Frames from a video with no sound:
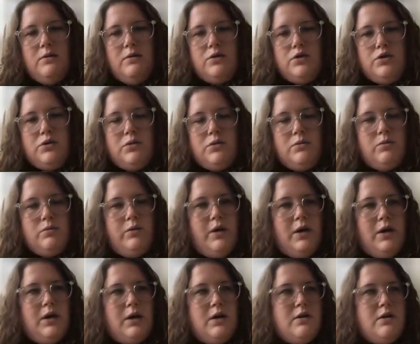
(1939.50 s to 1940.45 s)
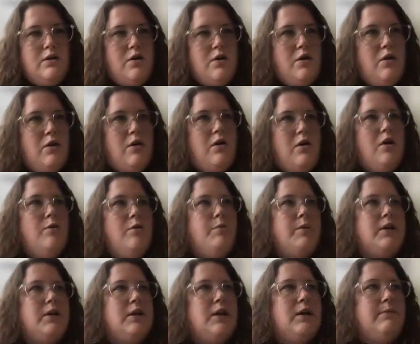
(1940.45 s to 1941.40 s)
just want to open
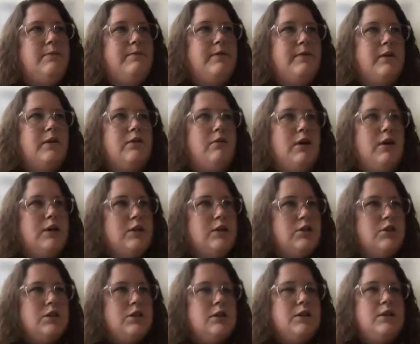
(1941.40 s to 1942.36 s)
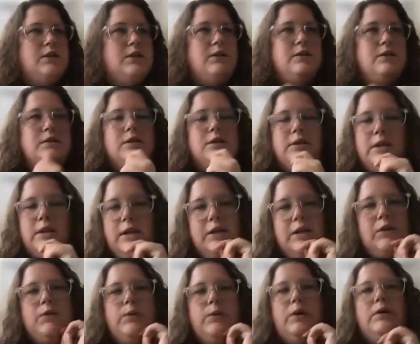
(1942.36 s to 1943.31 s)
it up for questions, and thank
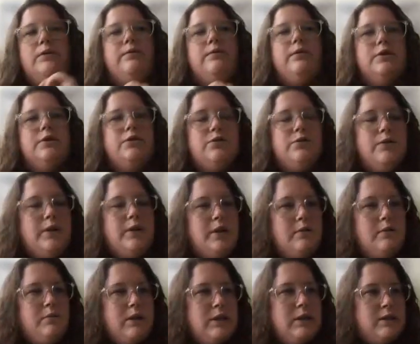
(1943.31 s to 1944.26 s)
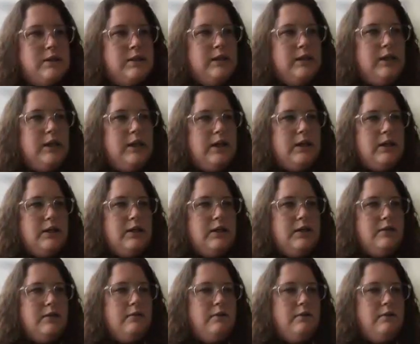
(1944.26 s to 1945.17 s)
you all for joining me today.